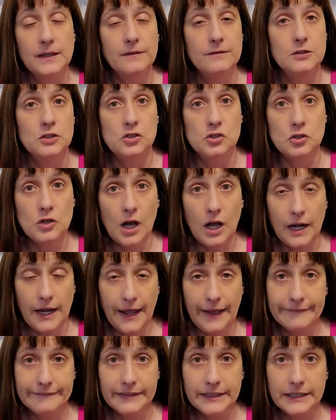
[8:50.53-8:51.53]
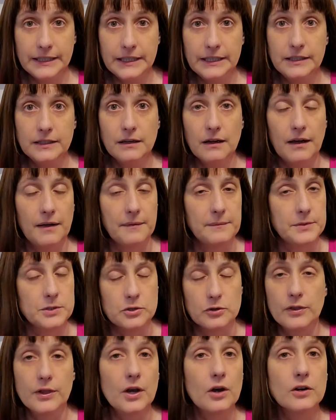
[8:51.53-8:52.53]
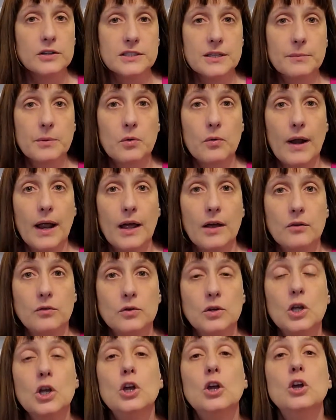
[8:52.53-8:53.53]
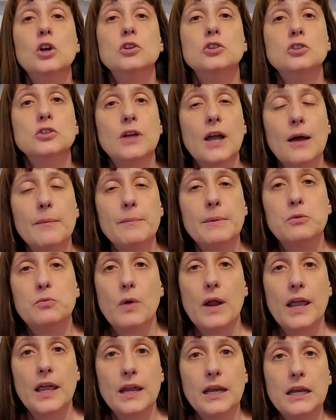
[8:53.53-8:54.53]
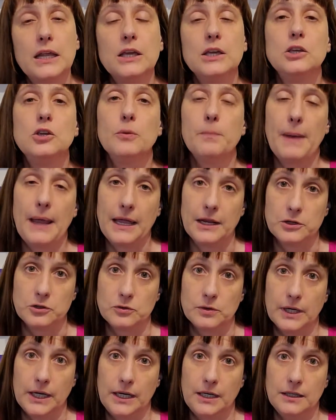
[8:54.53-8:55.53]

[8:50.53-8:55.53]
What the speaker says: if you do not have any, I'm sure there are some around, to come and raid your pantry.